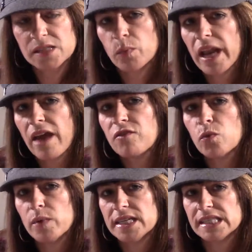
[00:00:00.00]
Whenever
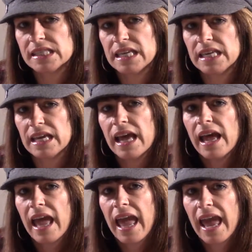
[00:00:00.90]
we see
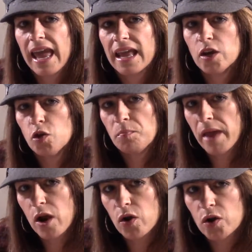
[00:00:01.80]
a
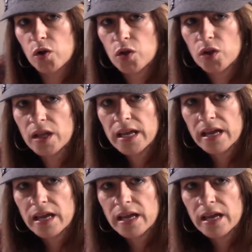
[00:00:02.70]
numerical